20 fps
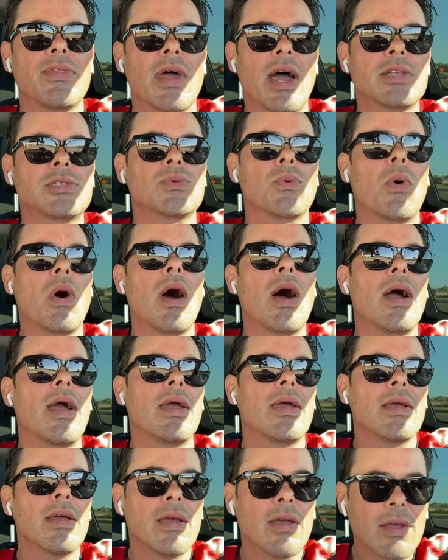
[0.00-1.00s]
That's
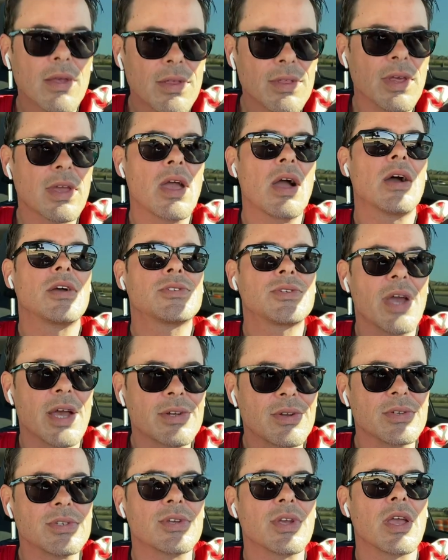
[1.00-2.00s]
why the contractors